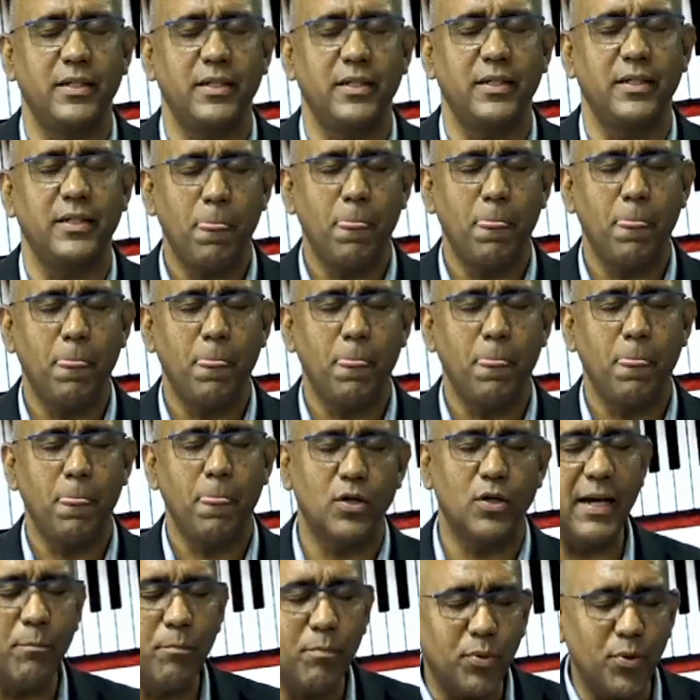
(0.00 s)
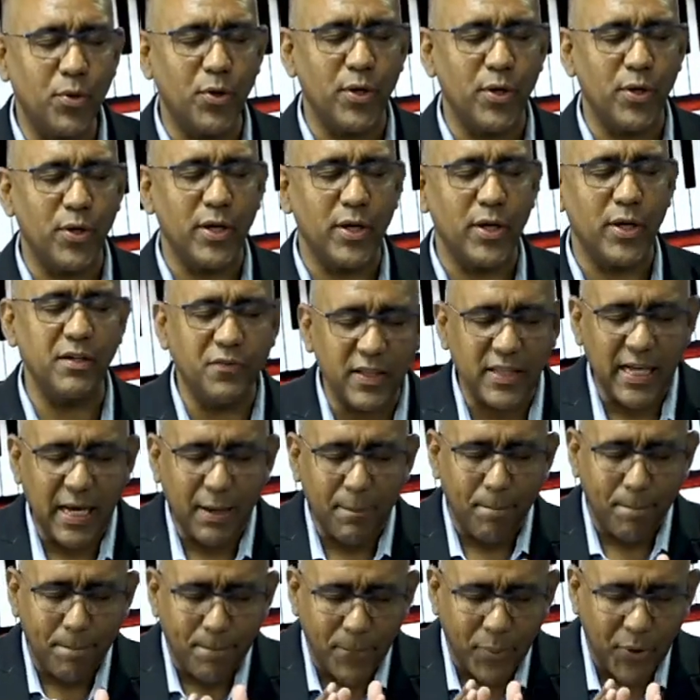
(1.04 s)
Lord, I am praying for
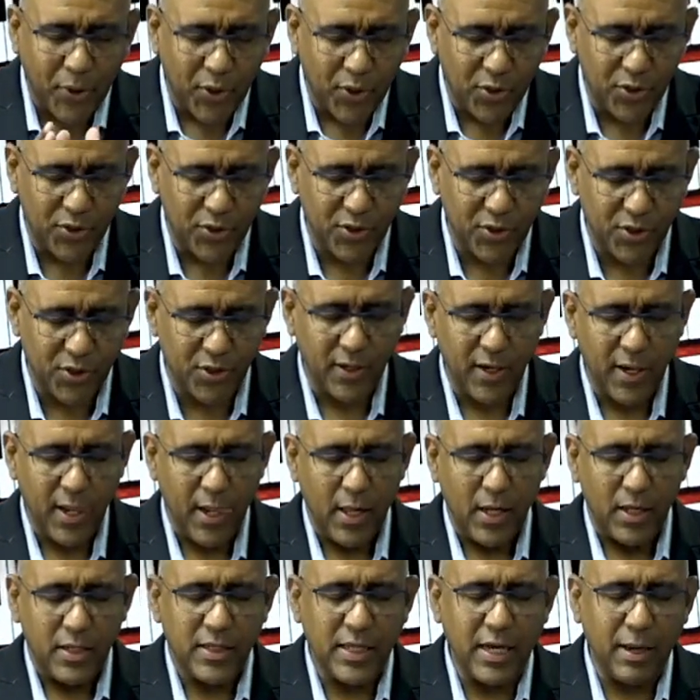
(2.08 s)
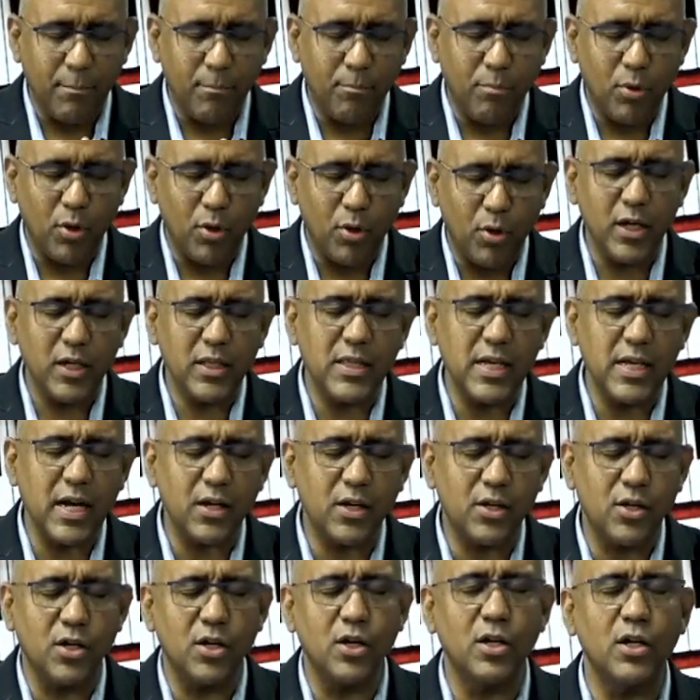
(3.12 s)
that person, that boy, that
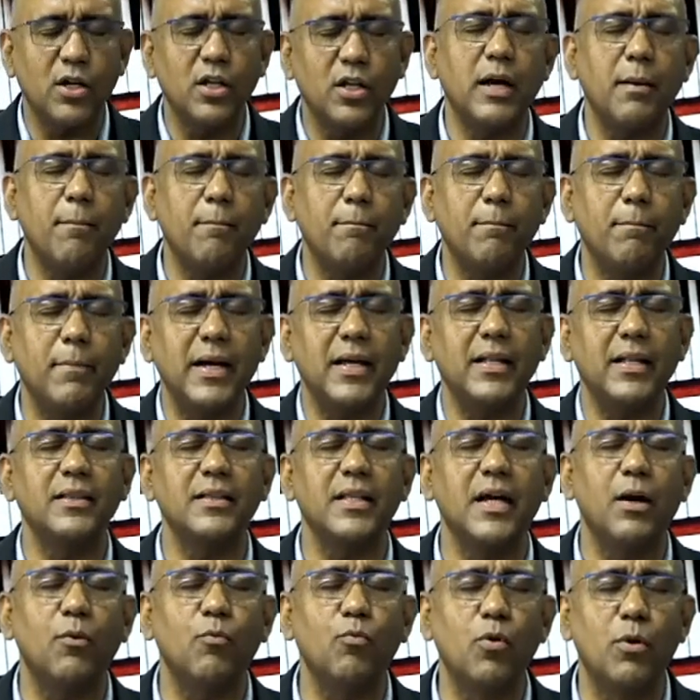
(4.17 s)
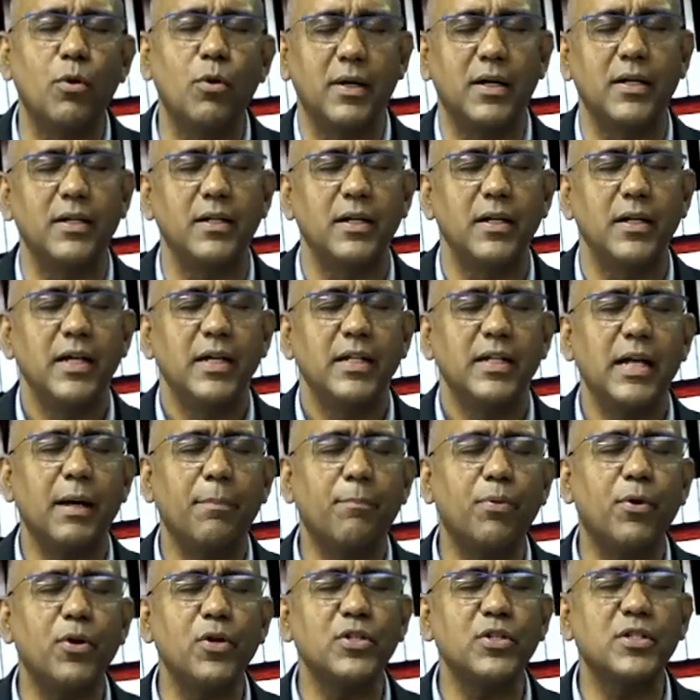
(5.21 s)
girl, that man, that woman, that
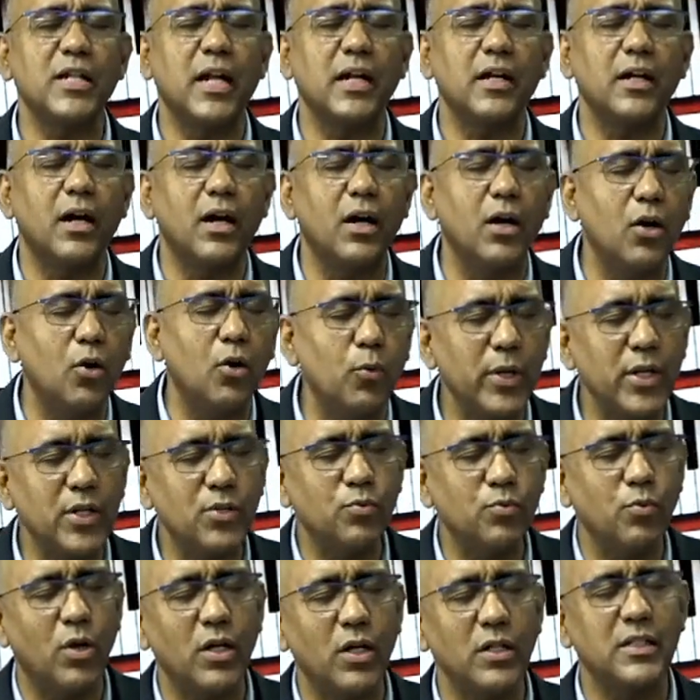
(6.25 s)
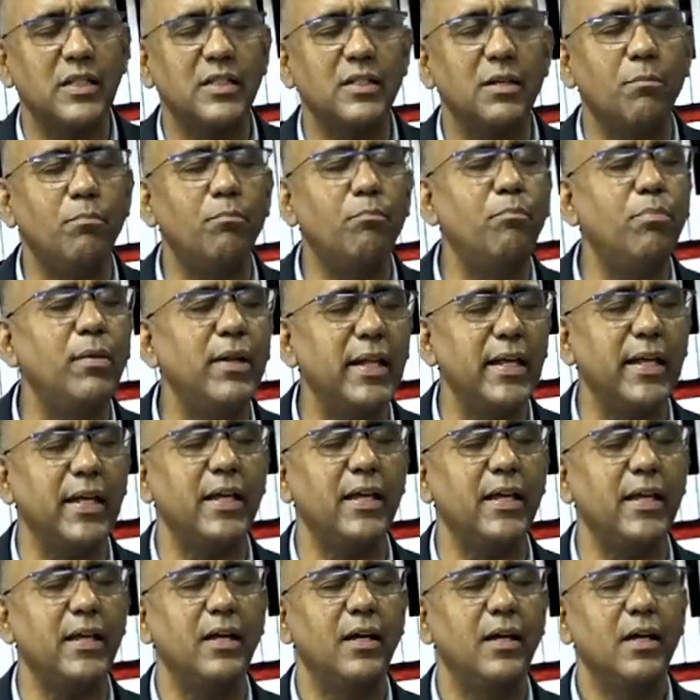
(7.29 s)
person that always wanted to
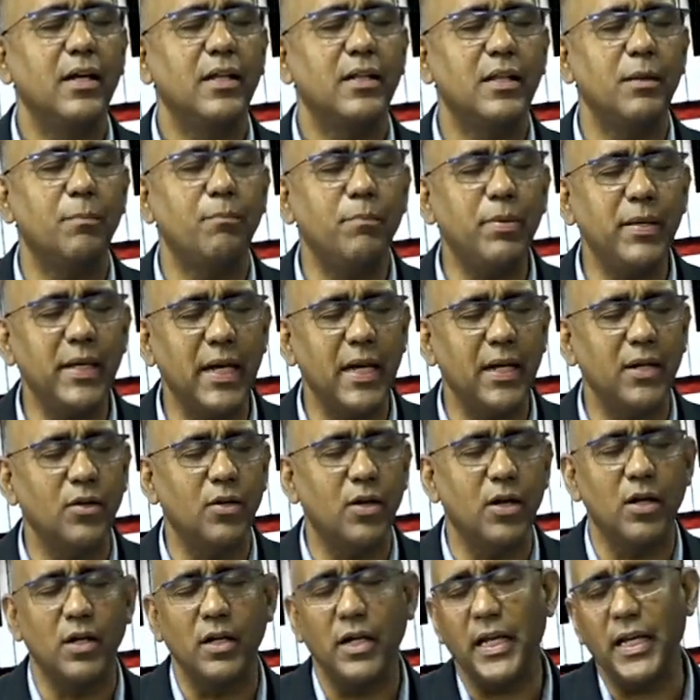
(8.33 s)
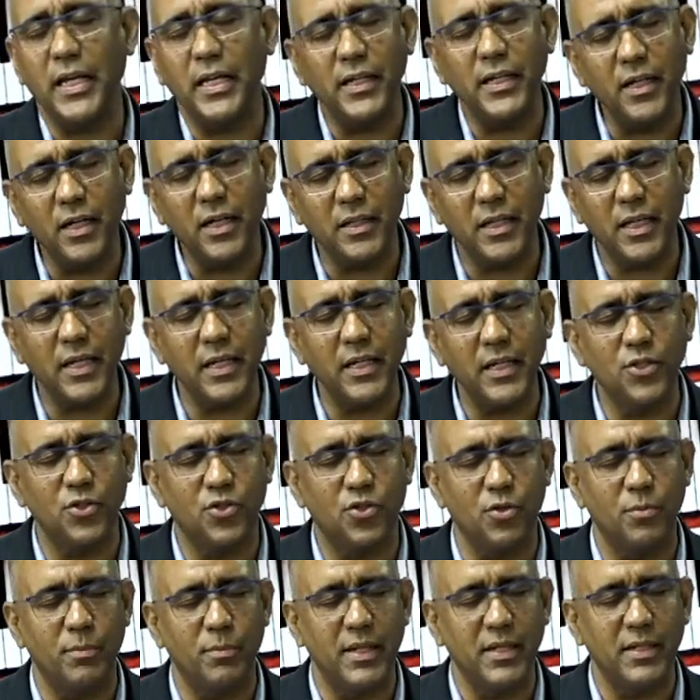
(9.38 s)
play the piano or any other
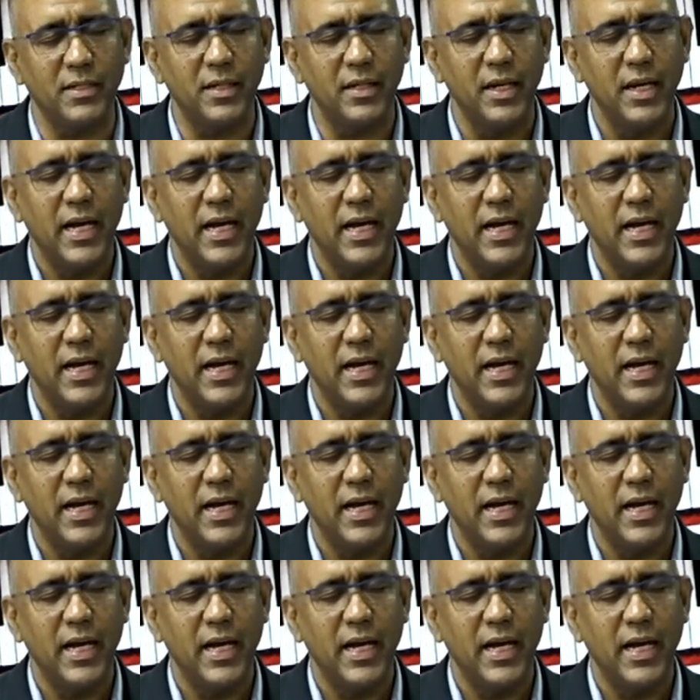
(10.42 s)
instrument.